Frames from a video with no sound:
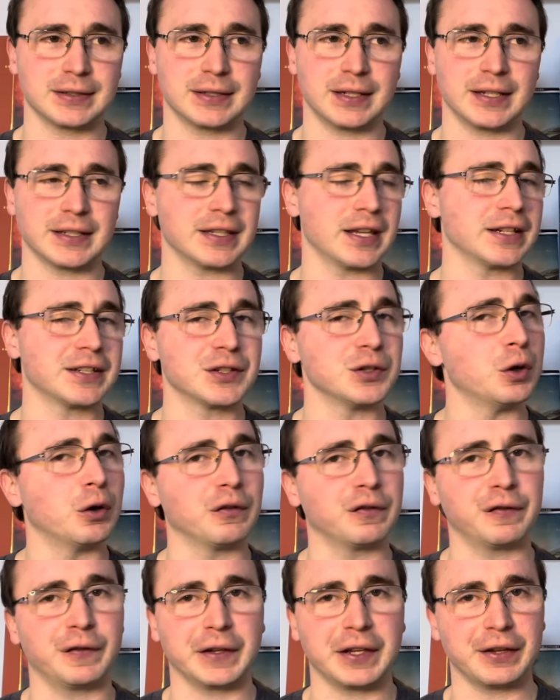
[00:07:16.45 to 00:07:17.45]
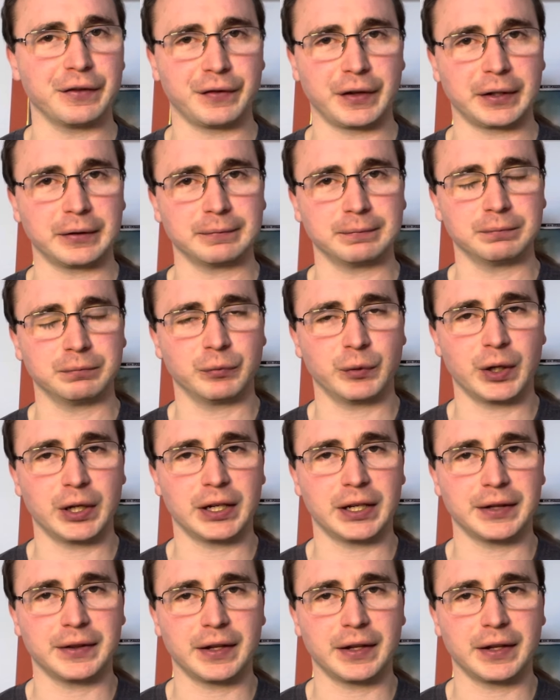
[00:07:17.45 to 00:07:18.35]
it, it's not forgiving, really.